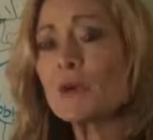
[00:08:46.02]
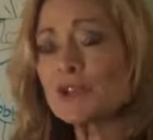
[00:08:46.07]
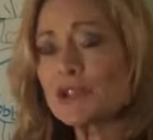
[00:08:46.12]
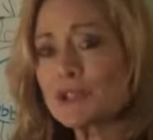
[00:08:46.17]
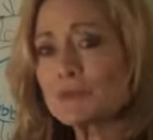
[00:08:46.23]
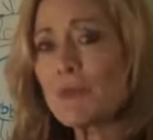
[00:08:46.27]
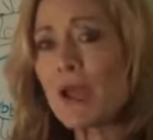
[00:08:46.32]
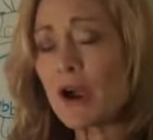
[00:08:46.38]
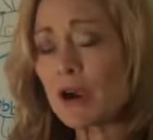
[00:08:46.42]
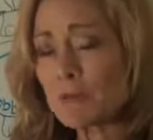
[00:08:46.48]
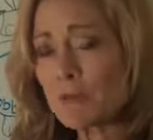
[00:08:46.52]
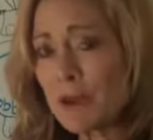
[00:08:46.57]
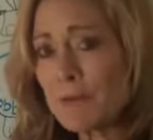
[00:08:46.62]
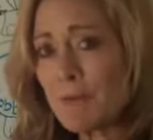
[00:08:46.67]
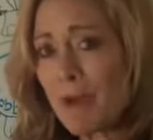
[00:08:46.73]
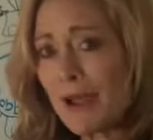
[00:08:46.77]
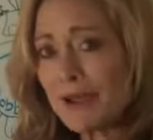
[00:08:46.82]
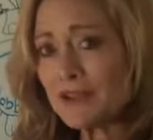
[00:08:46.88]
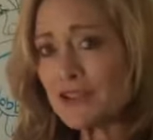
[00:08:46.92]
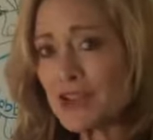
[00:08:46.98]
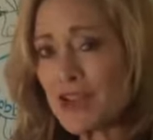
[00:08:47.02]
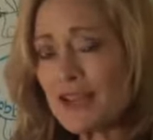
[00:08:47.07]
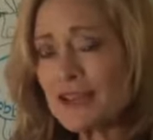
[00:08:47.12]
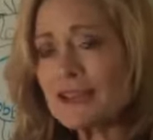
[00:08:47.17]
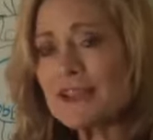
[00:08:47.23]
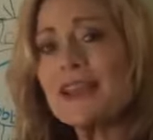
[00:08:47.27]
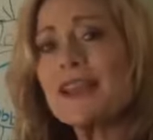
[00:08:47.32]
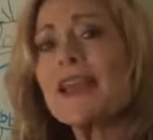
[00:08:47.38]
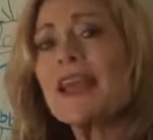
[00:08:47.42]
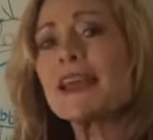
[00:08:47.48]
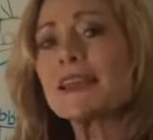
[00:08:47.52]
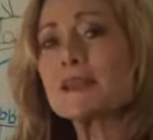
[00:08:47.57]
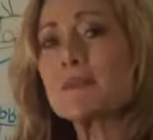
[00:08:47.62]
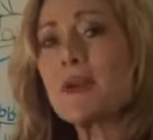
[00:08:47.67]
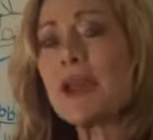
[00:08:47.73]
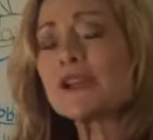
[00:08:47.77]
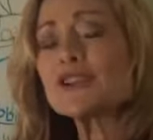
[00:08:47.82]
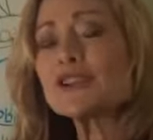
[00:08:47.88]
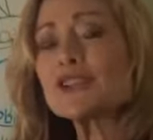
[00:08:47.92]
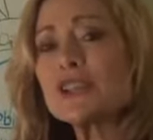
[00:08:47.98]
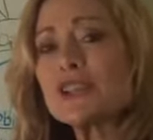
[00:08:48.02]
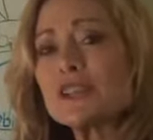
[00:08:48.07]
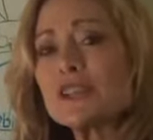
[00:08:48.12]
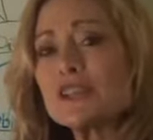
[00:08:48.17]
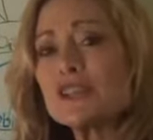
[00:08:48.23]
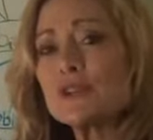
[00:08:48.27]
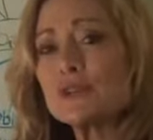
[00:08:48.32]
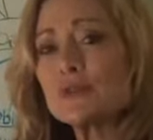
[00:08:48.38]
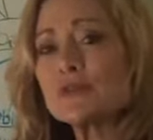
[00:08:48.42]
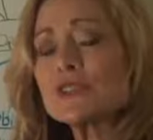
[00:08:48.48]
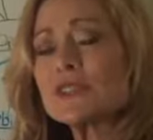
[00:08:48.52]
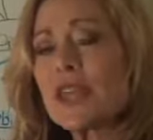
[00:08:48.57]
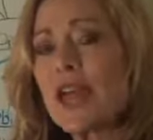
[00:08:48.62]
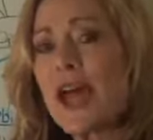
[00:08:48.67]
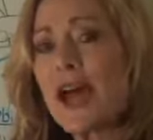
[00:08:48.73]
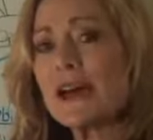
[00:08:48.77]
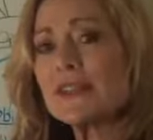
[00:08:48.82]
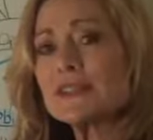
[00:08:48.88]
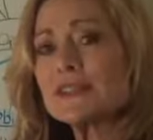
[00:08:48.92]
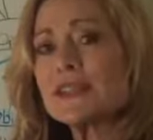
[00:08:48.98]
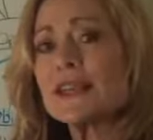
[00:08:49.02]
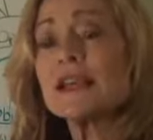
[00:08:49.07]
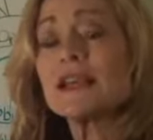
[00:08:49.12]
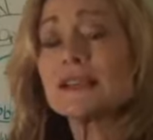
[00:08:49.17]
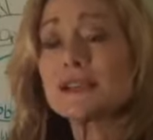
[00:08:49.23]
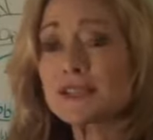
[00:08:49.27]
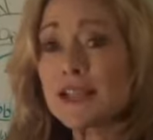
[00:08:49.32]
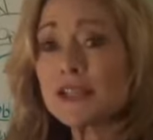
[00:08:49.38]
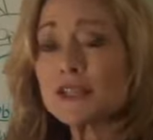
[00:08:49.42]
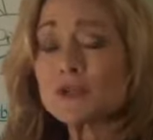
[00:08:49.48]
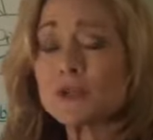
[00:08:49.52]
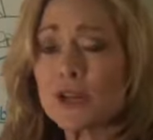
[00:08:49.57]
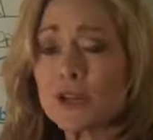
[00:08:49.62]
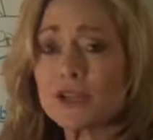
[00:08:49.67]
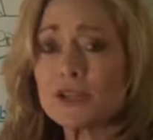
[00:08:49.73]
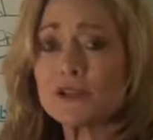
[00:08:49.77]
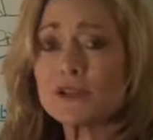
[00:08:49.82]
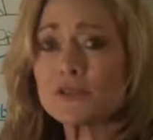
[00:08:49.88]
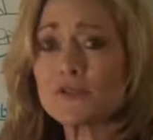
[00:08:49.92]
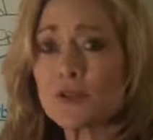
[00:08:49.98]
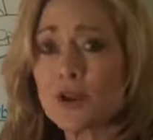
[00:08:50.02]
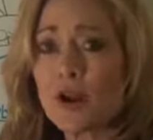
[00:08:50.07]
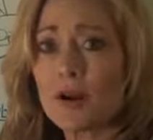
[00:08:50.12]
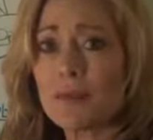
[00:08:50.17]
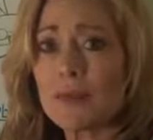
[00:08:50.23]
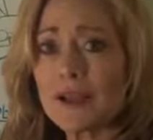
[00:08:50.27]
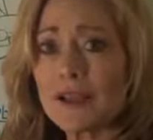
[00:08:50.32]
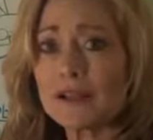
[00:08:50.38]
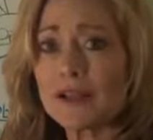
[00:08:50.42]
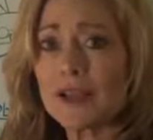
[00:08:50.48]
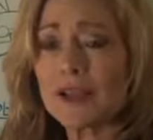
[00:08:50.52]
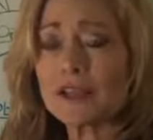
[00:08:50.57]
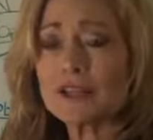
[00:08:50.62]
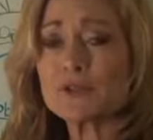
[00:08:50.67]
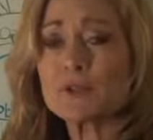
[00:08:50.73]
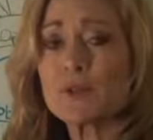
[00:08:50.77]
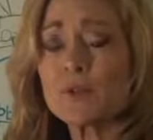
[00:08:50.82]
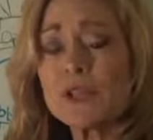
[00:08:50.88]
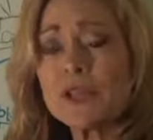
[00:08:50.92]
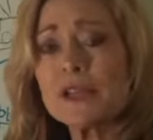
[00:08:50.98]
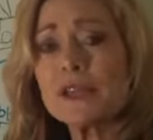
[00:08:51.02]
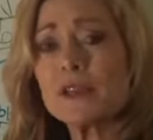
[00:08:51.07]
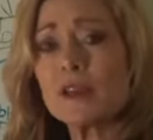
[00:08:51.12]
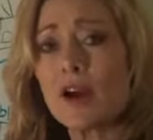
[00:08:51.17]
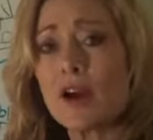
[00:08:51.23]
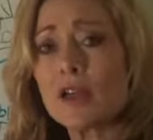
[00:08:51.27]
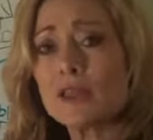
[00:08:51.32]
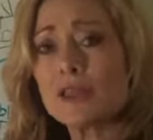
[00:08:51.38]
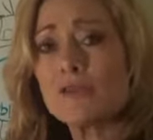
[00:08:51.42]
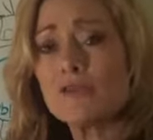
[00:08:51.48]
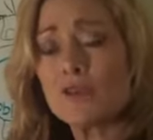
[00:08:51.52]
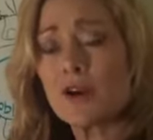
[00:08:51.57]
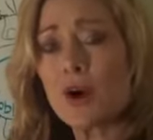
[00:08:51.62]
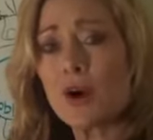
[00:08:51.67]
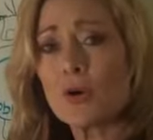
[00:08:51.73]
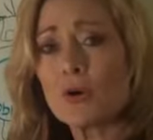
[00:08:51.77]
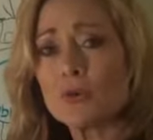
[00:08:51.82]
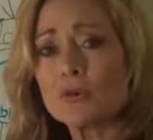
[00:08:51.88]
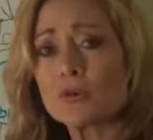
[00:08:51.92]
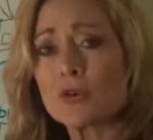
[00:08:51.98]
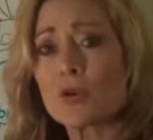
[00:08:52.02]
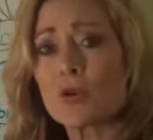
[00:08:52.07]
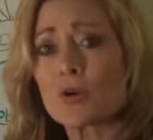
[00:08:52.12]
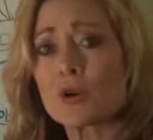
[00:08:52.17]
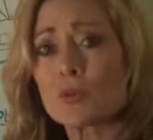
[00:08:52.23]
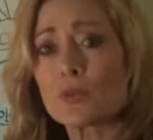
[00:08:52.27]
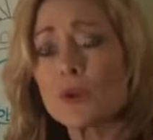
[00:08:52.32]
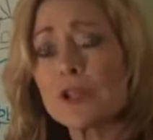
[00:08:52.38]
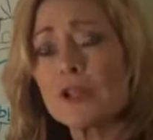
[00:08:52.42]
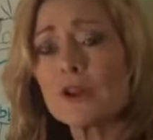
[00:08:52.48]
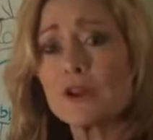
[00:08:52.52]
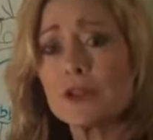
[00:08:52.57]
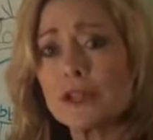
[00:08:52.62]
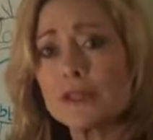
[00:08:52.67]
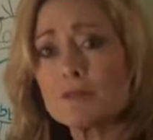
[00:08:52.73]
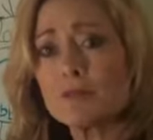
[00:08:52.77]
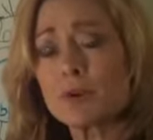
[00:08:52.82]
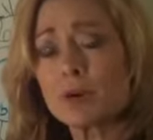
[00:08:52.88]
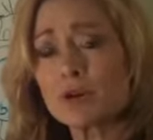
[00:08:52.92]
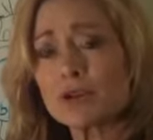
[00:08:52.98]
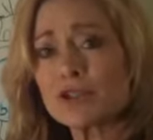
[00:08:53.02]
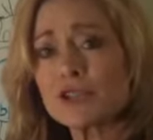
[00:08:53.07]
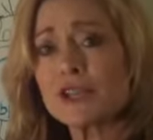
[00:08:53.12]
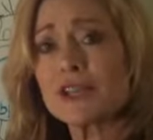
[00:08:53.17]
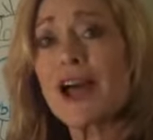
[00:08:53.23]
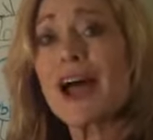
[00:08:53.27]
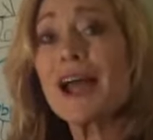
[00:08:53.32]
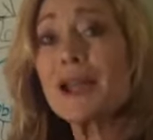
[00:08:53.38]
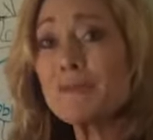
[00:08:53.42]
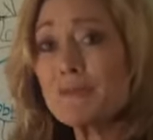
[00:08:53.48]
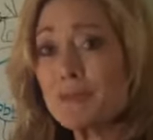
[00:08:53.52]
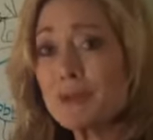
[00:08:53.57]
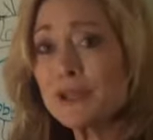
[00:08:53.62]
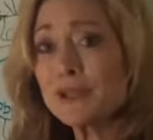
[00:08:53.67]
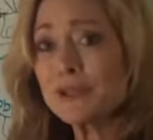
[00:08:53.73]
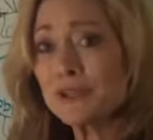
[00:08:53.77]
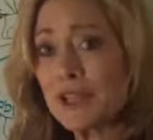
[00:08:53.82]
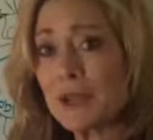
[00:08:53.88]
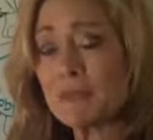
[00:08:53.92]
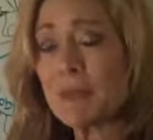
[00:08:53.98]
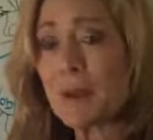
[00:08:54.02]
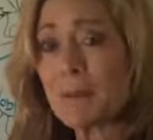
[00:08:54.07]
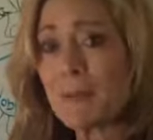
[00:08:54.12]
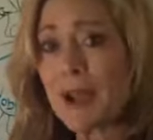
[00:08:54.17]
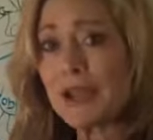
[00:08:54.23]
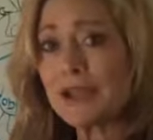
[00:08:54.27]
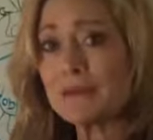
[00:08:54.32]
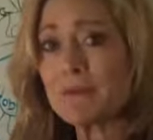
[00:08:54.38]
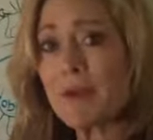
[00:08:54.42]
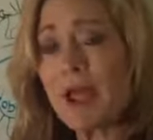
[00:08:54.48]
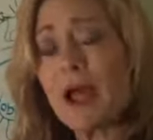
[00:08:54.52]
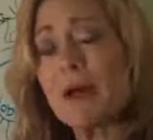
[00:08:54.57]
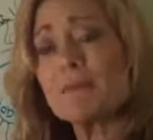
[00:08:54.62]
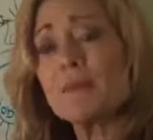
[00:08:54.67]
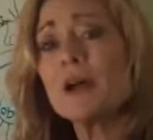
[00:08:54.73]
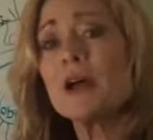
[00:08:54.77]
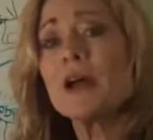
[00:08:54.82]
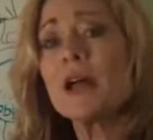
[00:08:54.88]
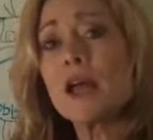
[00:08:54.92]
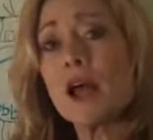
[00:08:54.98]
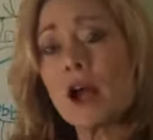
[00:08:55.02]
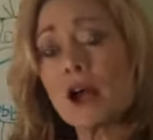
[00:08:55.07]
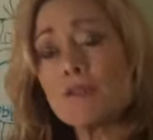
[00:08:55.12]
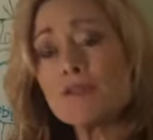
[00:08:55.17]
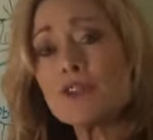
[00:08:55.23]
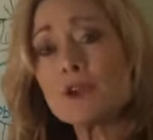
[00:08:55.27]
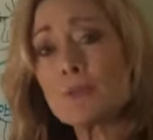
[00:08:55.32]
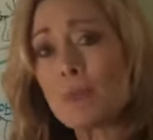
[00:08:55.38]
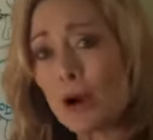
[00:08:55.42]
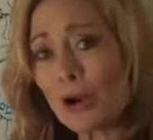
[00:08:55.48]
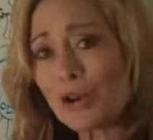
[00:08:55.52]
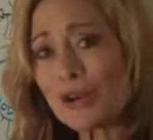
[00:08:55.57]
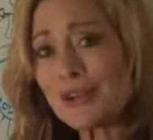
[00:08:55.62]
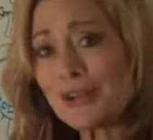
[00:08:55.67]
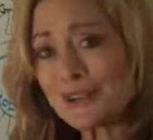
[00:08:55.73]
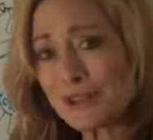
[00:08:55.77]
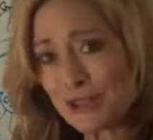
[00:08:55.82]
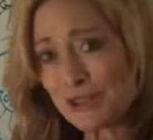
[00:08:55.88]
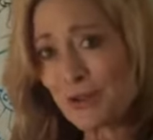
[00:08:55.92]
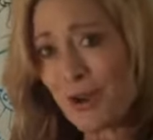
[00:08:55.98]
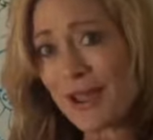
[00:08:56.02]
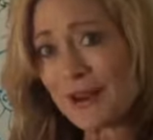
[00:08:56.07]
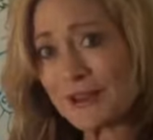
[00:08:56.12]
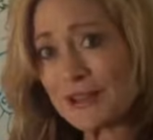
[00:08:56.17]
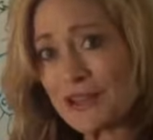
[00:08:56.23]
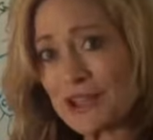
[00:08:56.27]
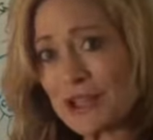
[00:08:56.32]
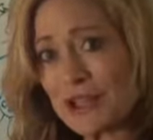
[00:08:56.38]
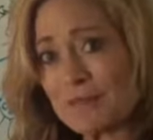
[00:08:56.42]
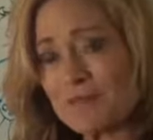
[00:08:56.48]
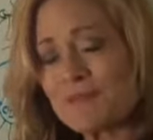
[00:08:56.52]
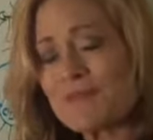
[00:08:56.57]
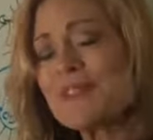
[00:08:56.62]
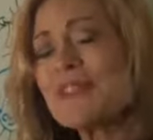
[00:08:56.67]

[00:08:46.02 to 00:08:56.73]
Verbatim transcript: which is powered by MindJet, and I'm actually going to use that because that's what I use for all my clients. When we get on the phone or we are in person, I build them a mind map of their marketing strategy.